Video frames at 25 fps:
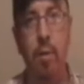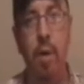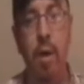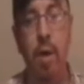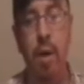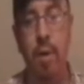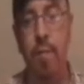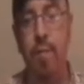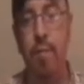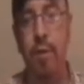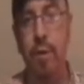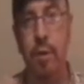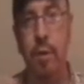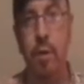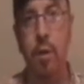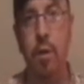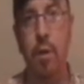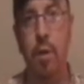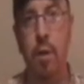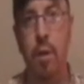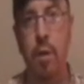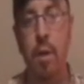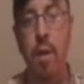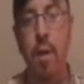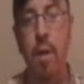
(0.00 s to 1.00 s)

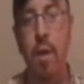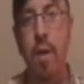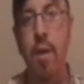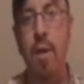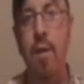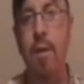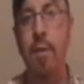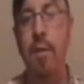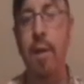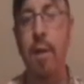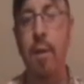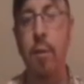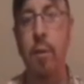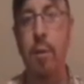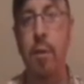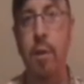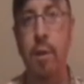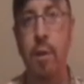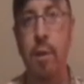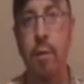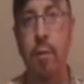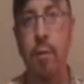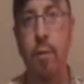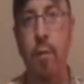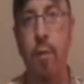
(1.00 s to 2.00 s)
official Nintendo
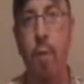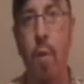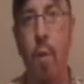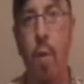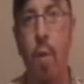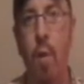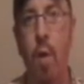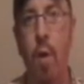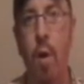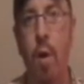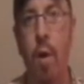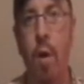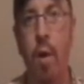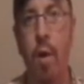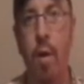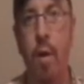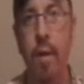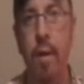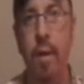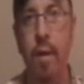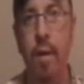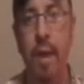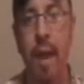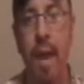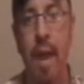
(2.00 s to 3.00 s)
64
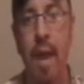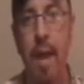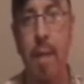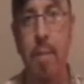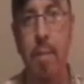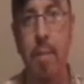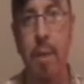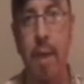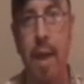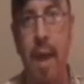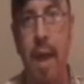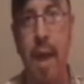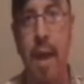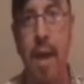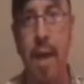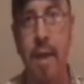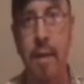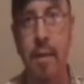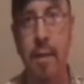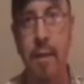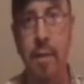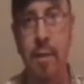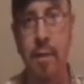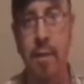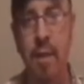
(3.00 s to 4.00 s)
game
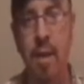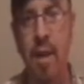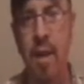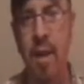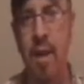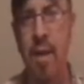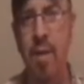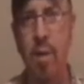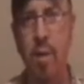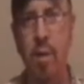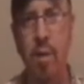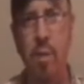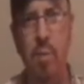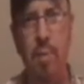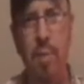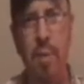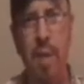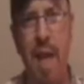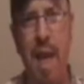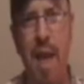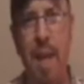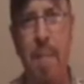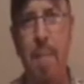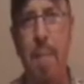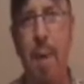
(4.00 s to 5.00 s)
case. Those
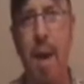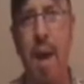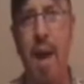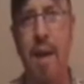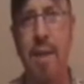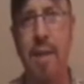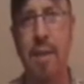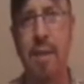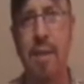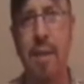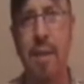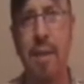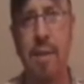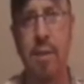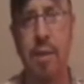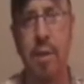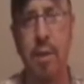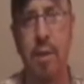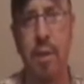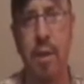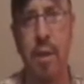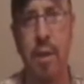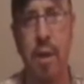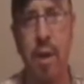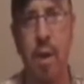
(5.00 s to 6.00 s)
black box things you
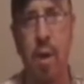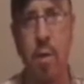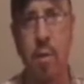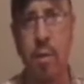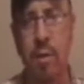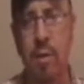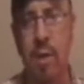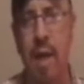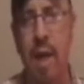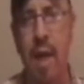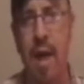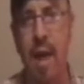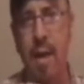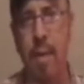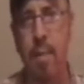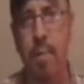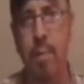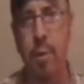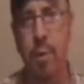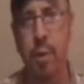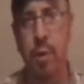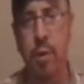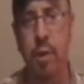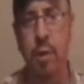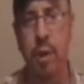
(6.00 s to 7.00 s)
can, slide and
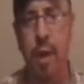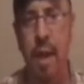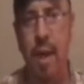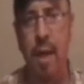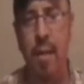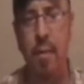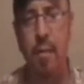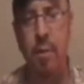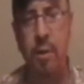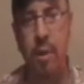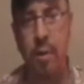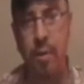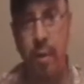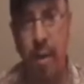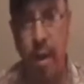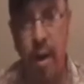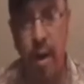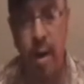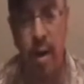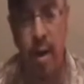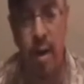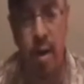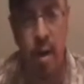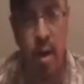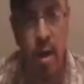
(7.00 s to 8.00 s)
put your games in
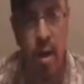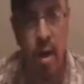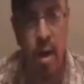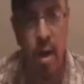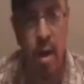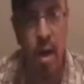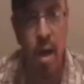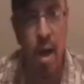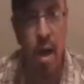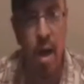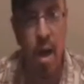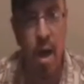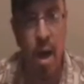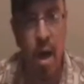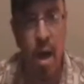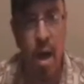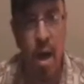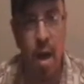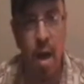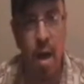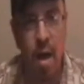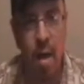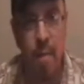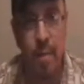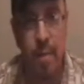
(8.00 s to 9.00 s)
there.
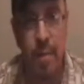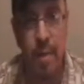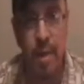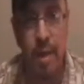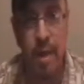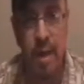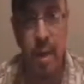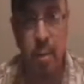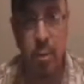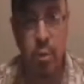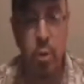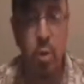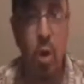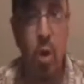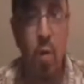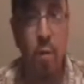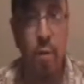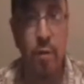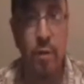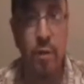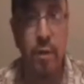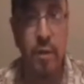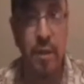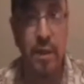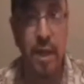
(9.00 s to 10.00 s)
It was going
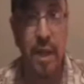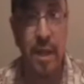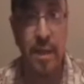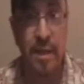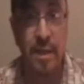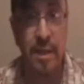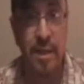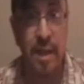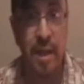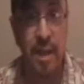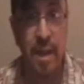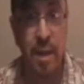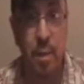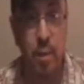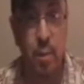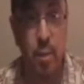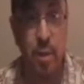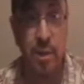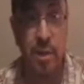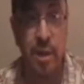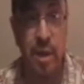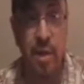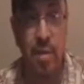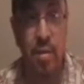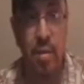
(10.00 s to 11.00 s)
for $60,
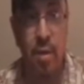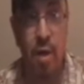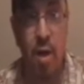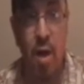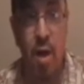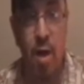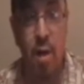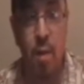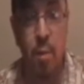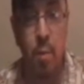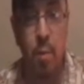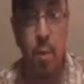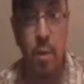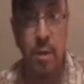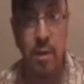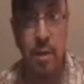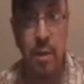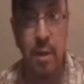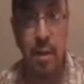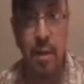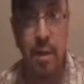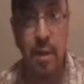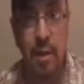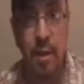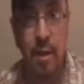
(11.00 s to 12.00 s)
which I thought was a
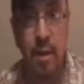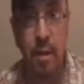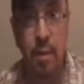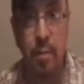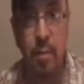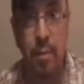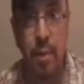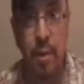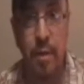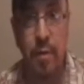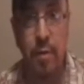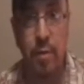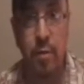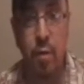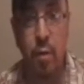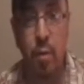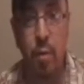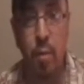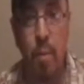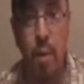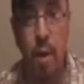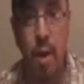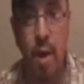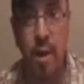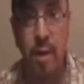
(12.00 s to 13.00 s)
little bit too
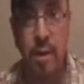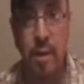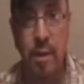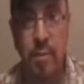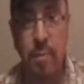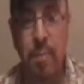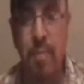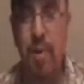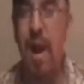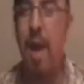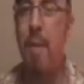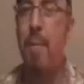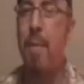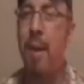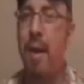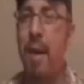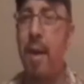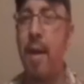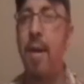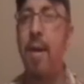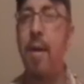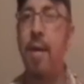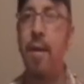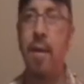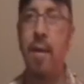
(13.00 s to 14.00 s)
much. But I
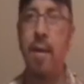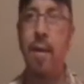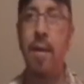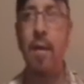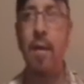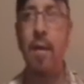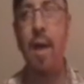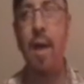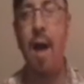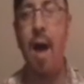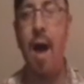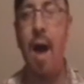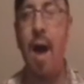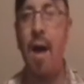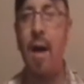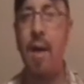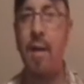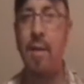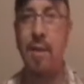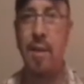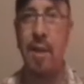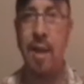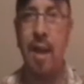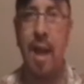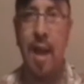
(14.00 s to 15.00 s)
mean,
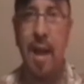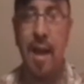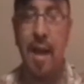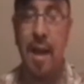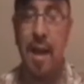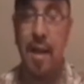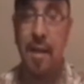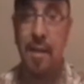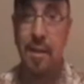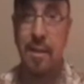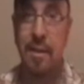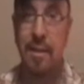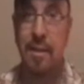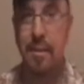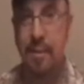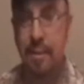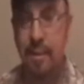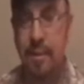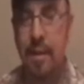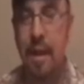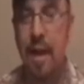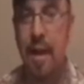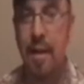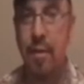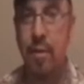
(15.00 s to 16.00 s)
honestly, I guess
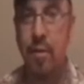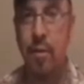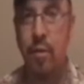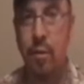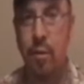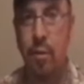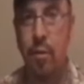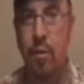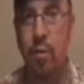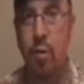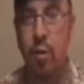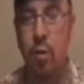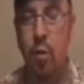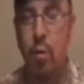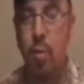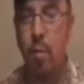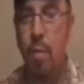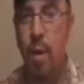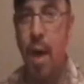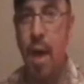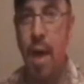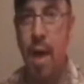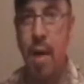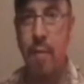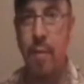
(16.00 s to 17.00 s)
it's not too
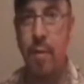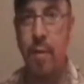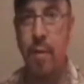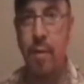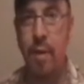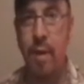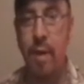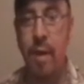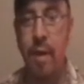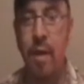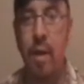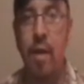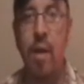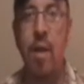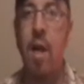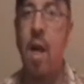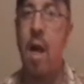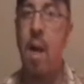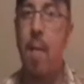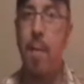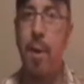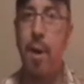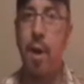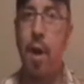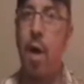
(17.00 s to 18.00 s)
bad of a deal.
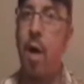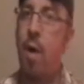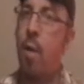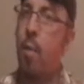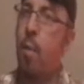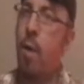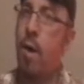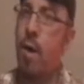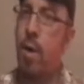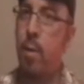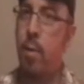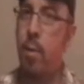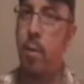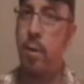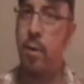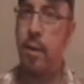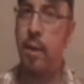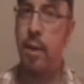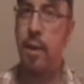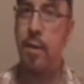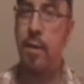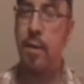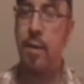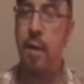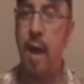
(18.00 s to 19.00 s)
But all I wanted was a
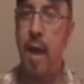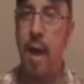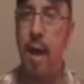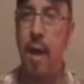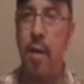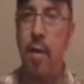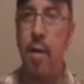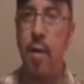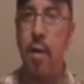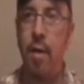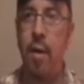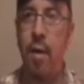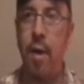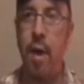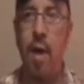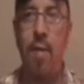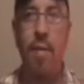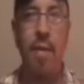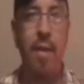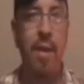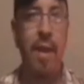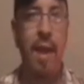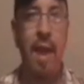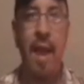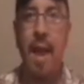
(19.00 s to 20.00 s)
container.
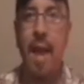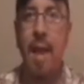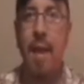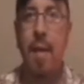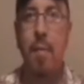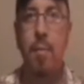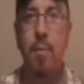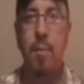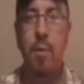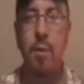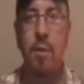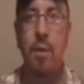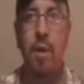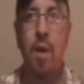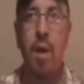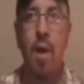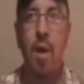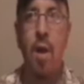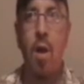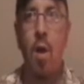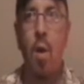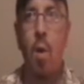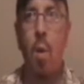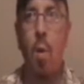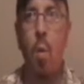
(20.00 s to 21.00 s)
The games
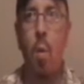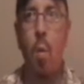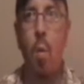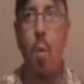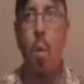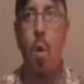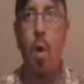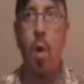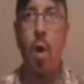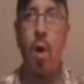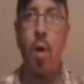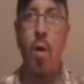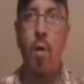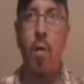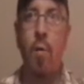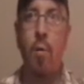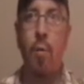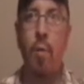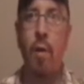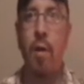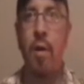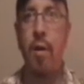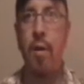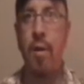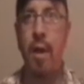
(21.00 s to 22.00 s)
weren't
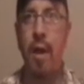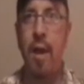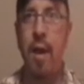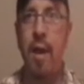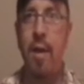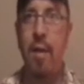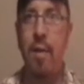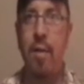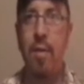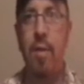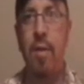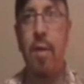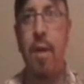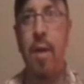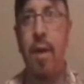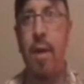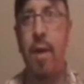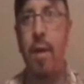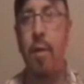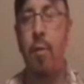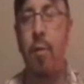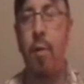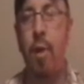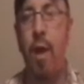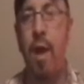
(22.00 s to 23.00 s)
really
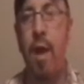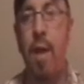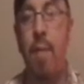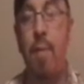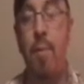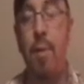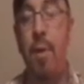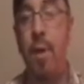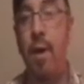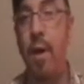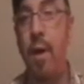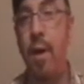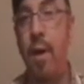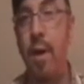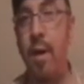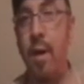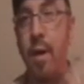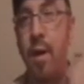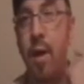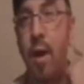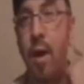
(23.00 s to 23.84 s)
anything great, but